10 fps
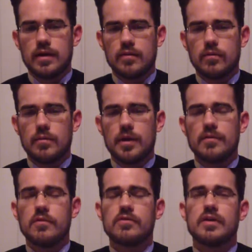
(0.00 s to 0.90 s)
of one of my
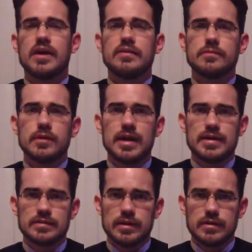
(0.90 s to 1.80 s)
most valuable
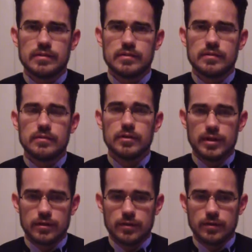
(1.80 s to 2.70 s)
assets,
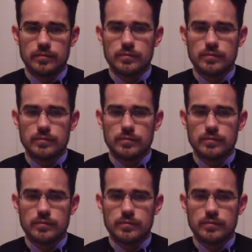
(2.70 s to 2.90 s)
liquor.